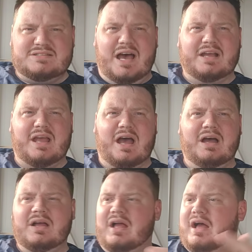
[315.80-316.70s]

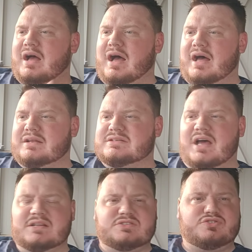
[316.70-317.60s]
Daka
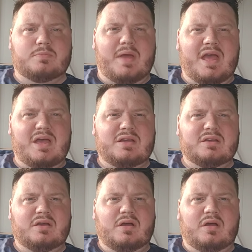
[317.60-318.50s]
and
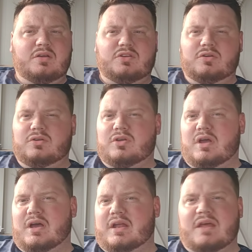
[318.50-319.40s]
Sumer.
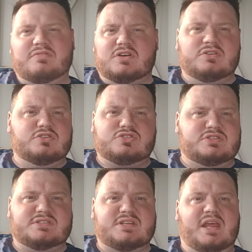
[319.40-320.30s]
And Everton are
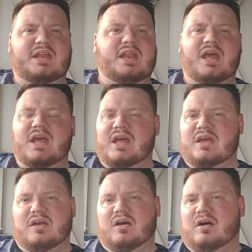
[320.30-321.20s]
just sitting
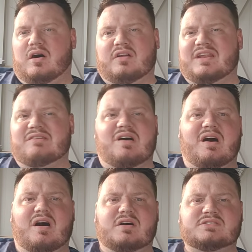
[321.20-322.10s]
there on their
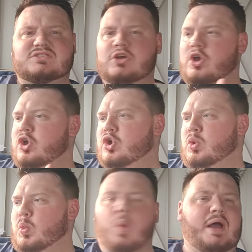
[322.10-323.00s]
arse,
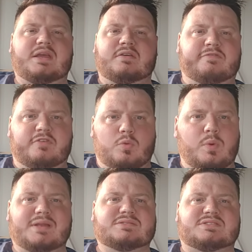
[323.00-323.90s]
waiting for the
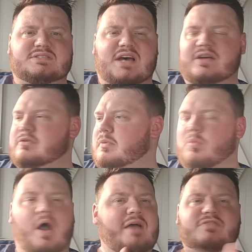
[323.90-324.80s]
wind to take them
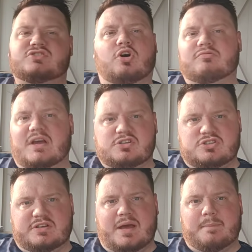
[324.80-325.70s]
in whatever
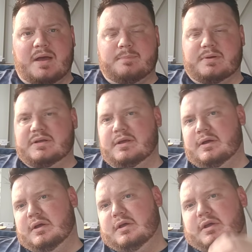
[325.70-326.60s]
direction that may be.